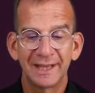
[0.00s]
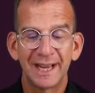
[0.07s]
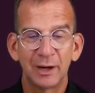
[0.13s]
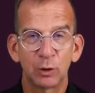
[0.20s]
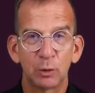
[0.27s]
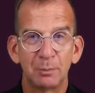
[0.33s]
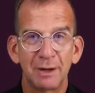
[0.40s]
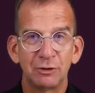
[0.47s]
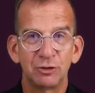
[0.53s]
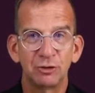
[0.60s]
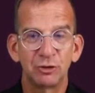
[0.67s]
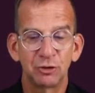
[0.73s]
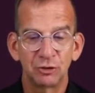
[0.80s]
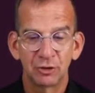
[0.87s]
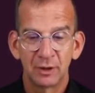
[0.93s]
and error
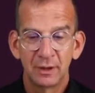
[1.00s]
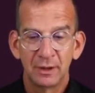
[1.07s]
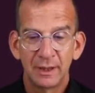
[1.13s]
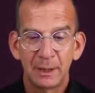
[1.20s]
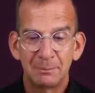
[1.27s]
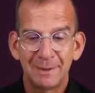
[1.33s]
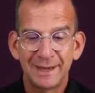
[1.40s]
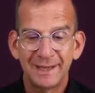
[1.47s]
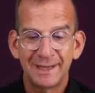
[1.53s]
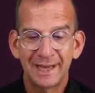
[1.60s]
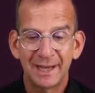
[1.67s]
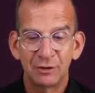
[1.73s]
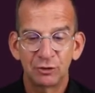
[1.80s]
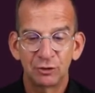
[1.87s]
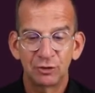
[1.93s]
messages. In many
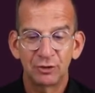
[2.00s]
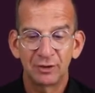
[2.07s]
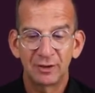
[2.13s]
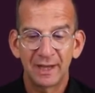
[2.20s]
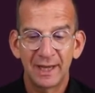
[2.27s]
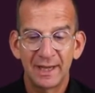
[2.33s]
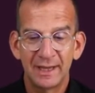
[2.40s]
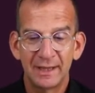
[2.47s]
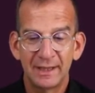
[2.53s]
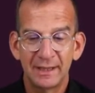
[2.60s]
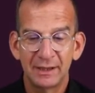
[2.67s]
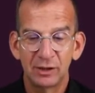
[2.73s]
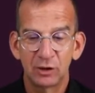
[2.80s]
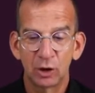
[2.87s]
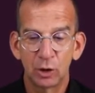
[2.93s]
cases
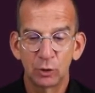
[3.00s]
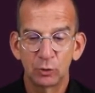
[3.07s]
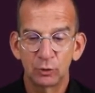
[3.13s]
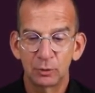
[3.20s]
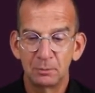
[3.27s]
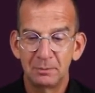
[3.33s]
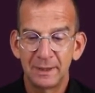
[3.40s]
they don't